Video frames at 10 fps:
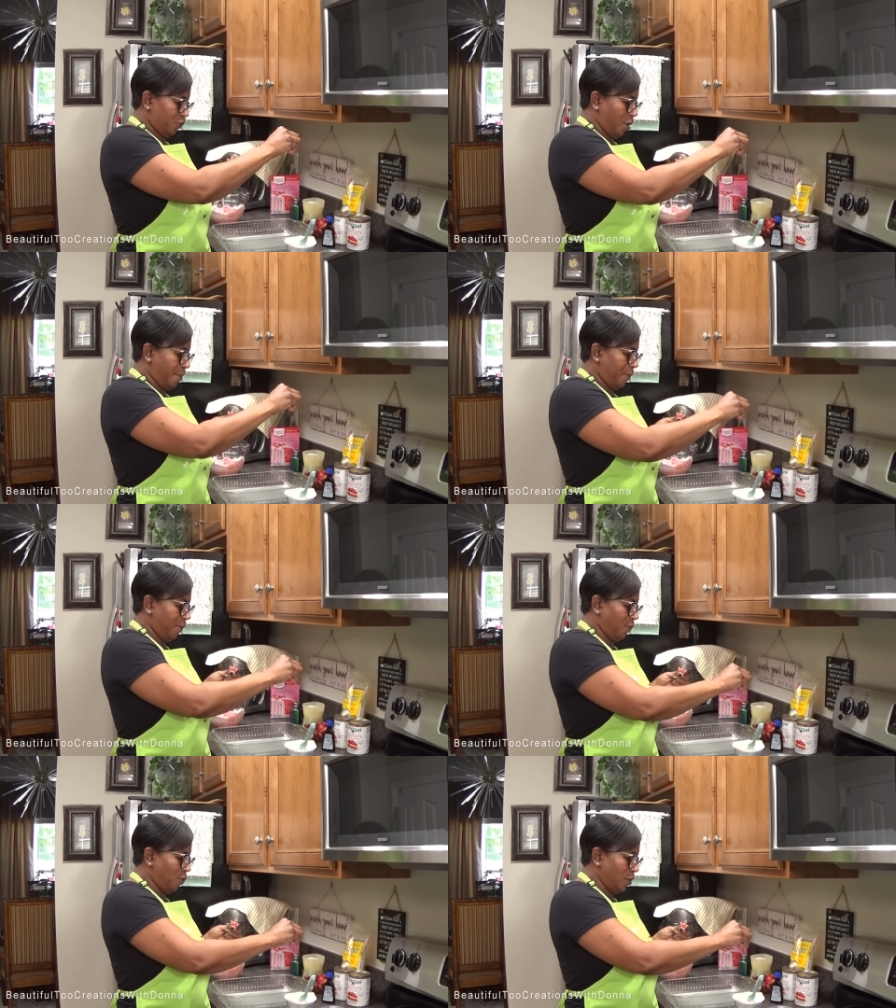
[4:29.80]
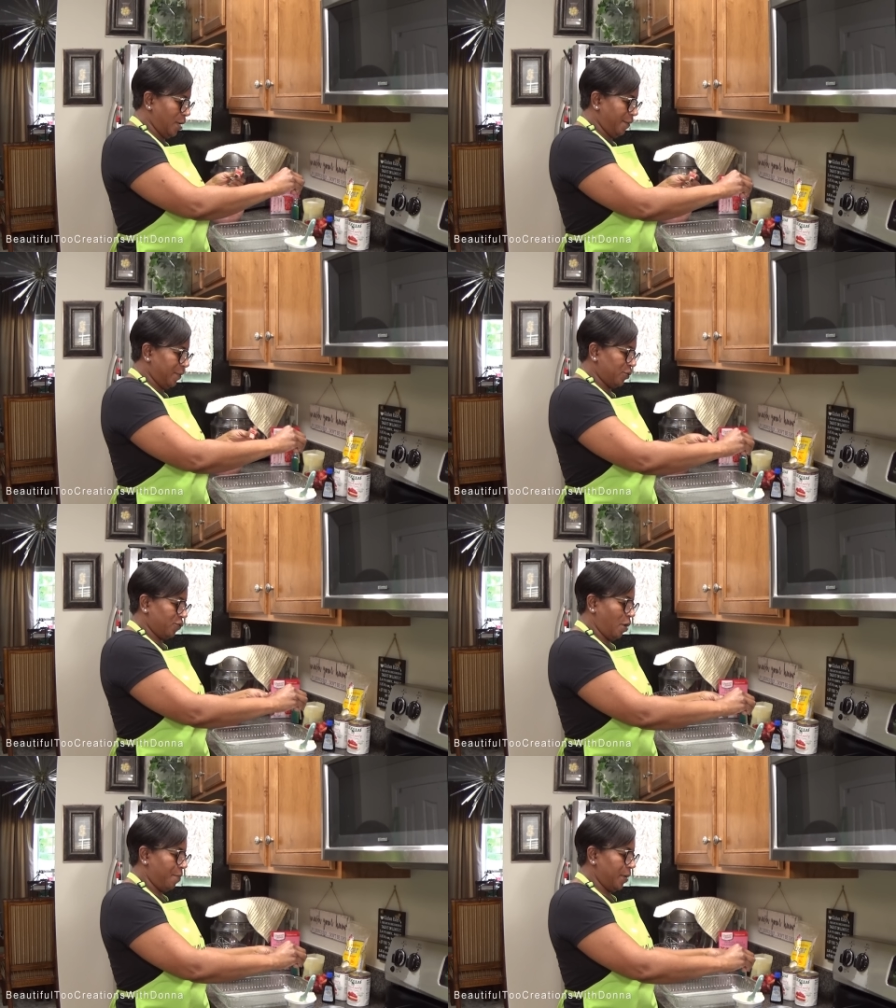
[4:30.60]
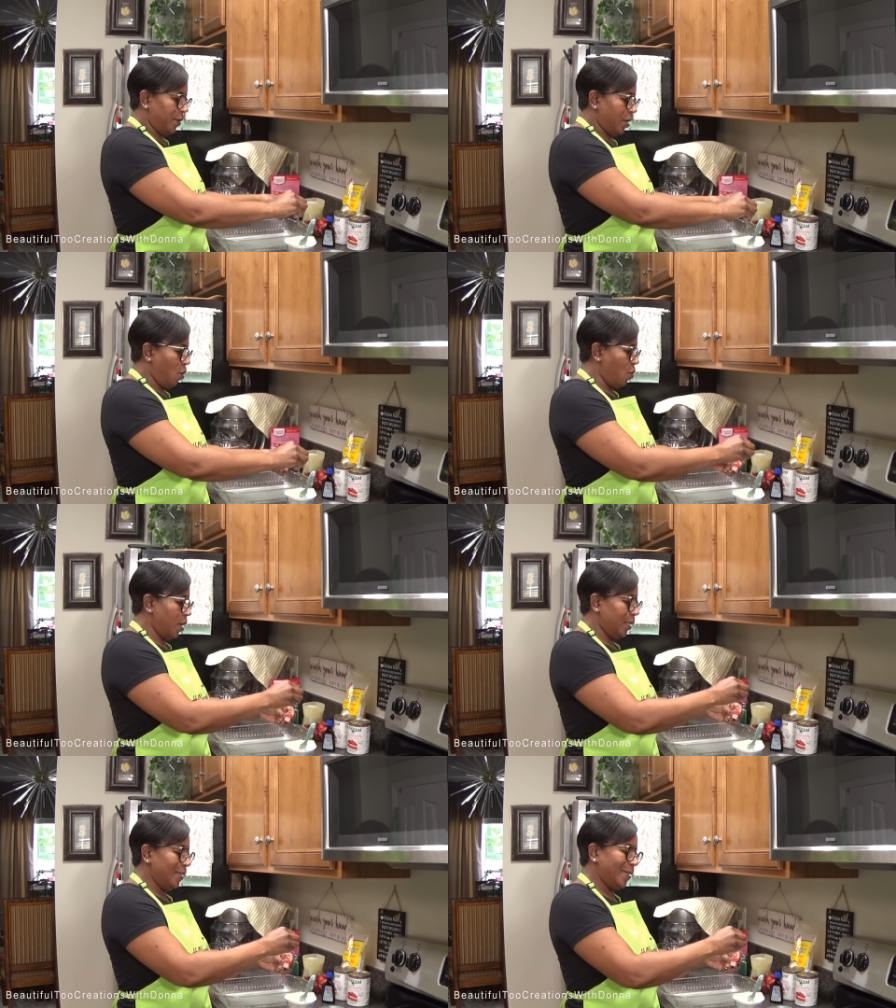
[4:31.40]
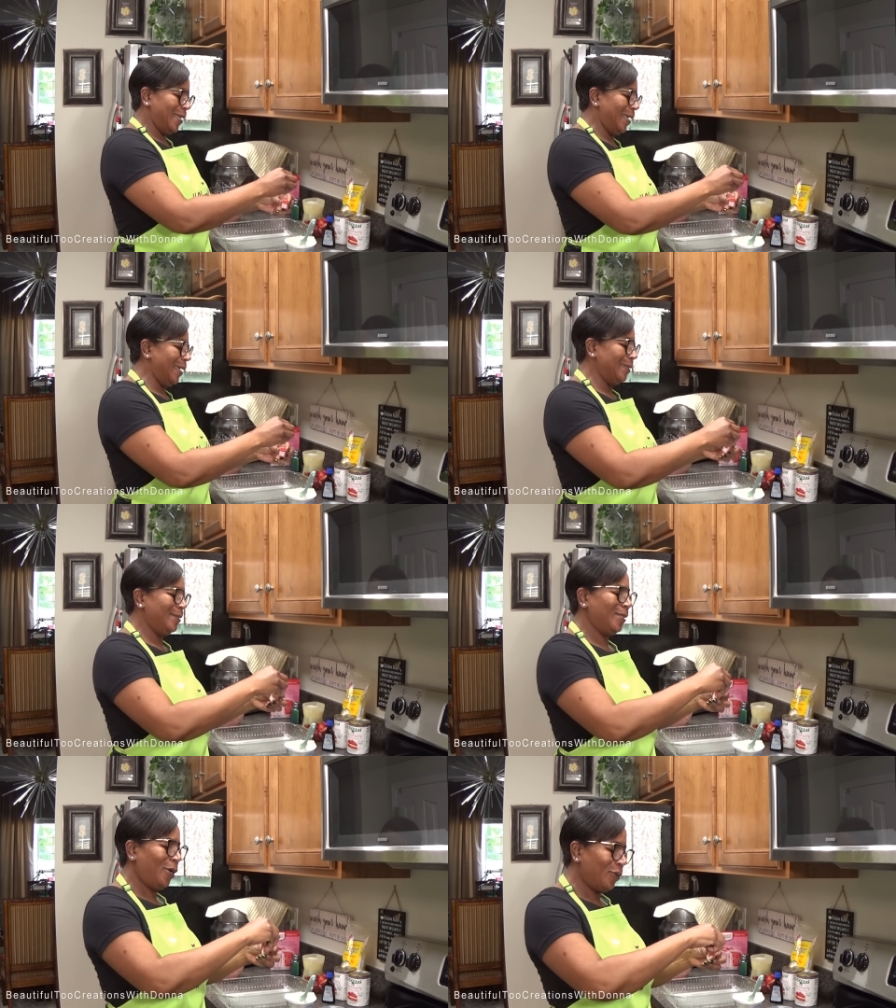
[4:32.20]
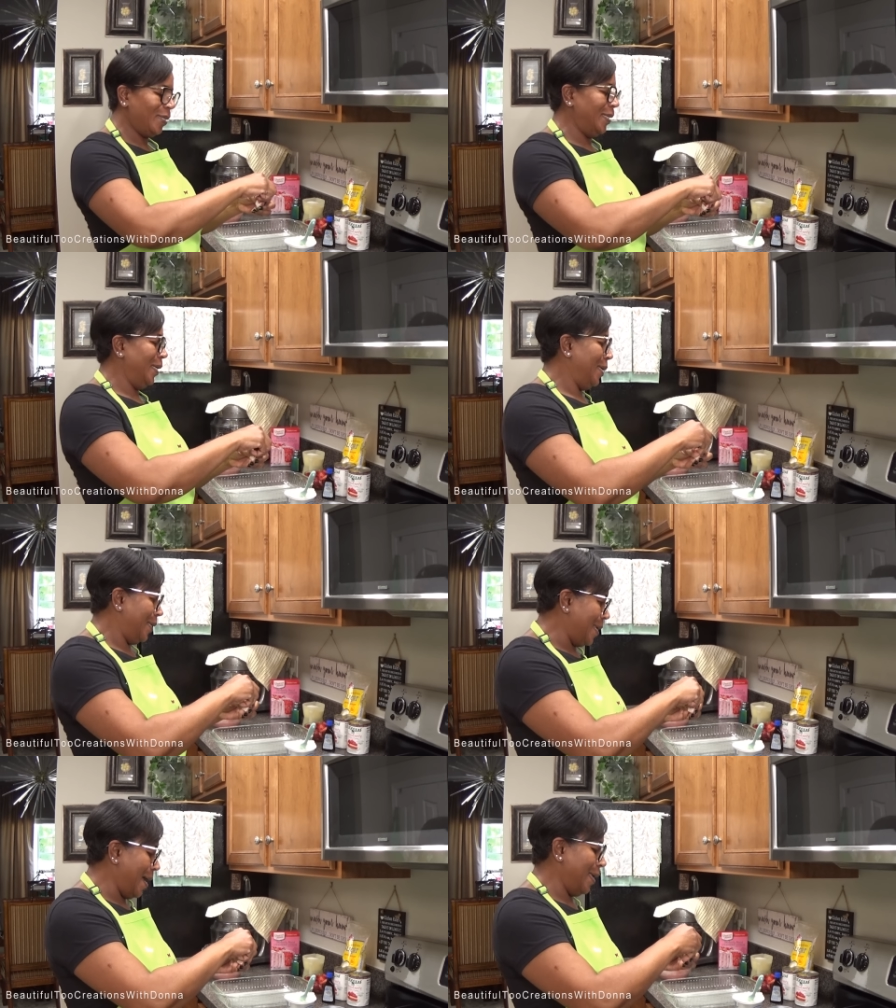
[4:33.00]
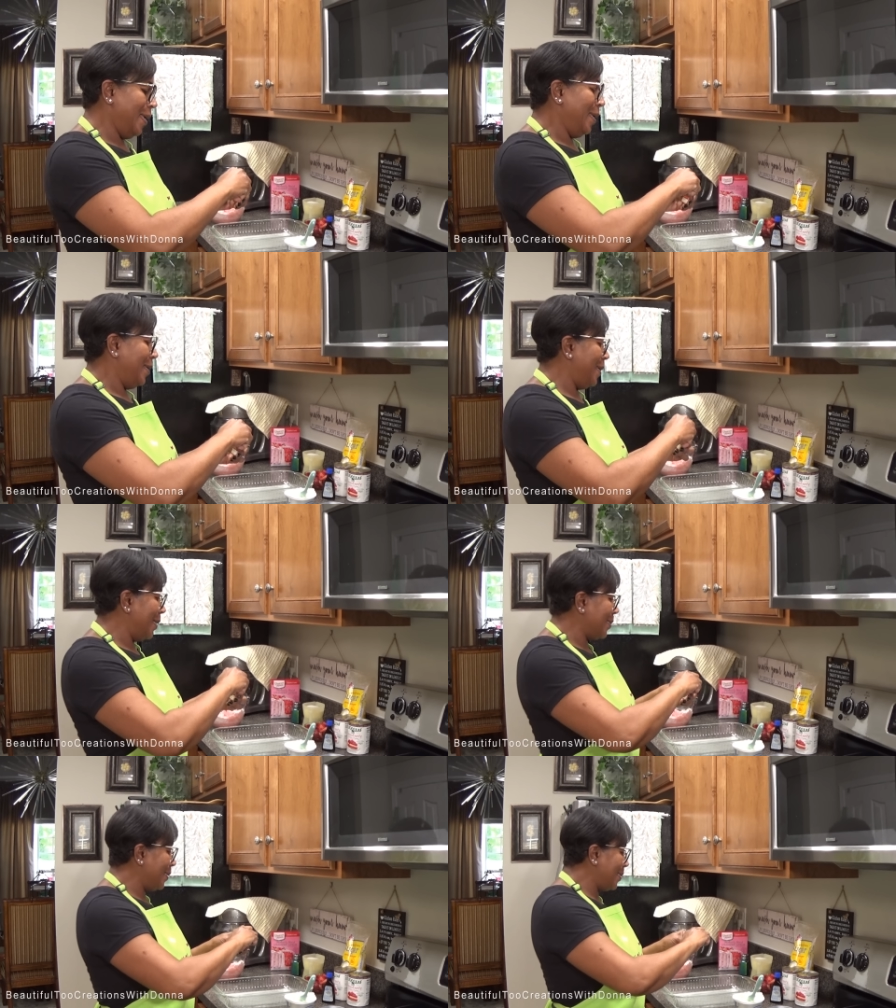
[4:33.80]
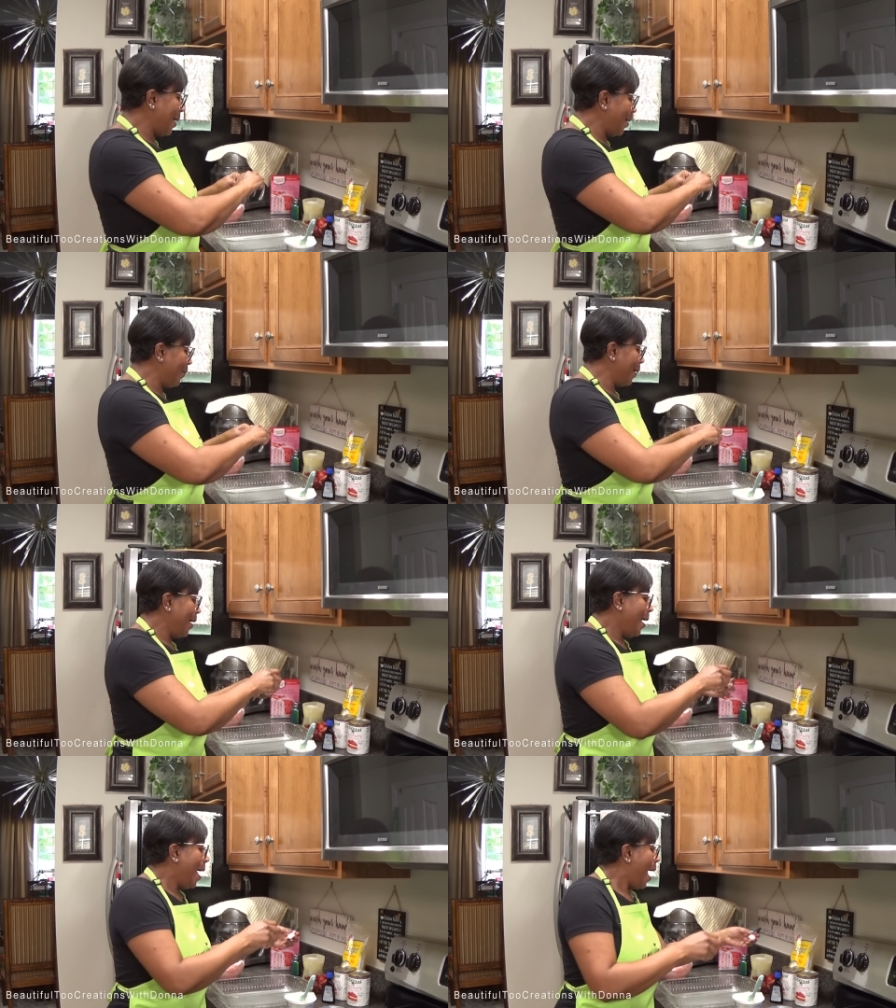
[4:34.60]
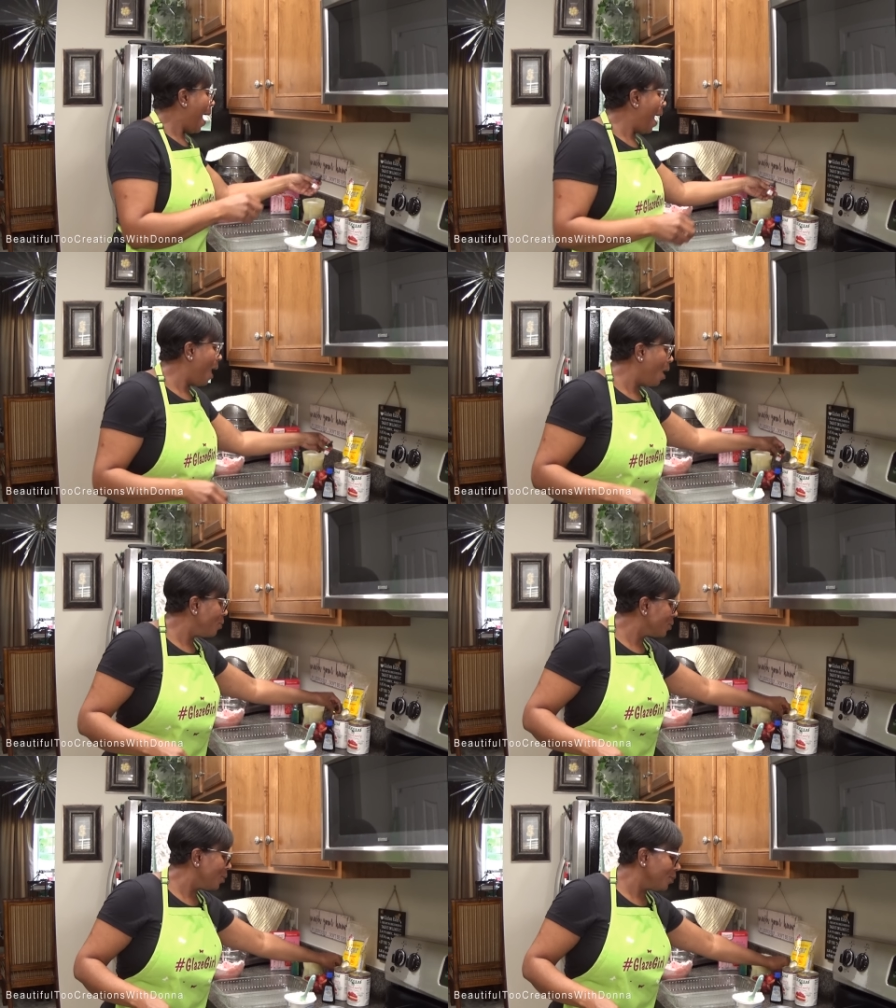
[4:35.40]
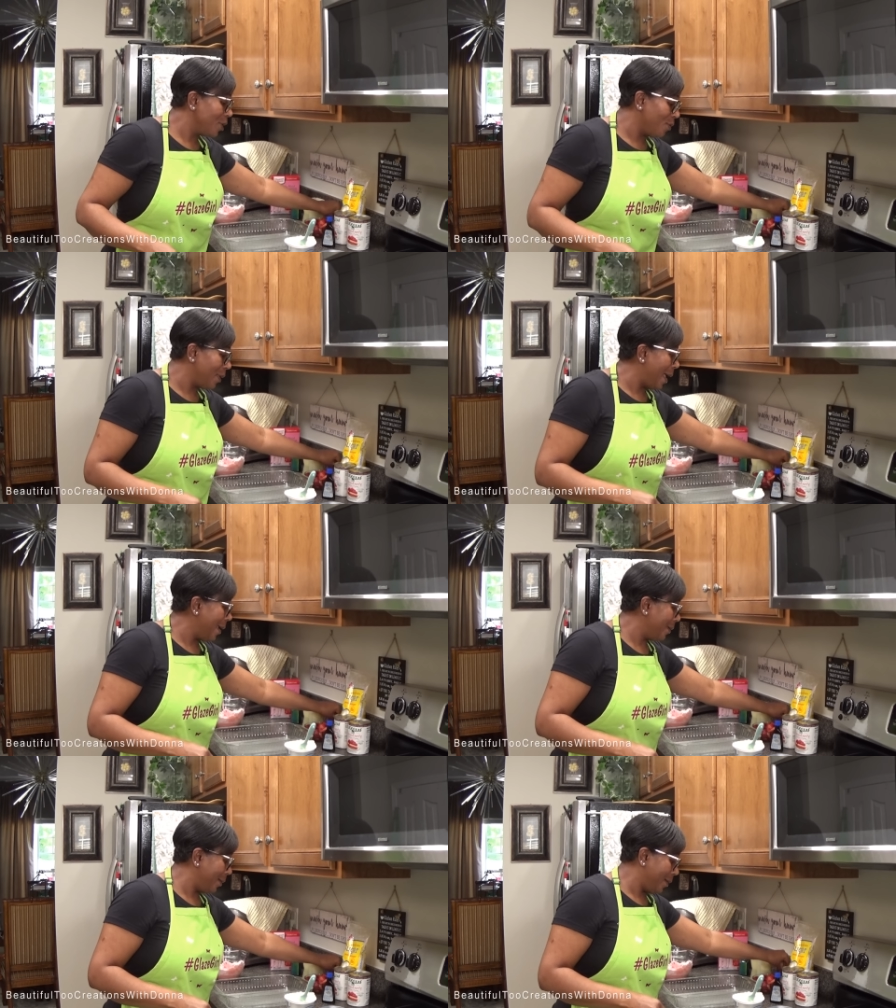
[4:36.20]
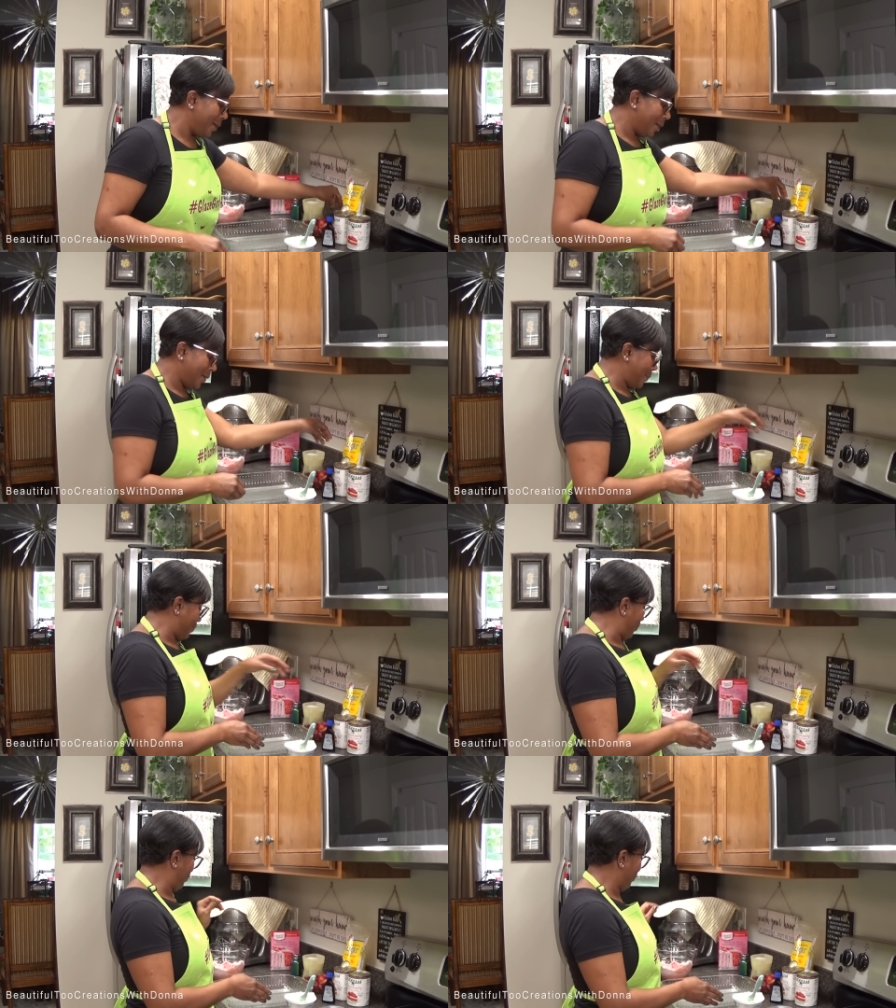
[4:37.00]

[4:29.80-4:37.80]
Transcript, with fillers: dropper full of the strawberry oil again totally not necessary I also don't like um,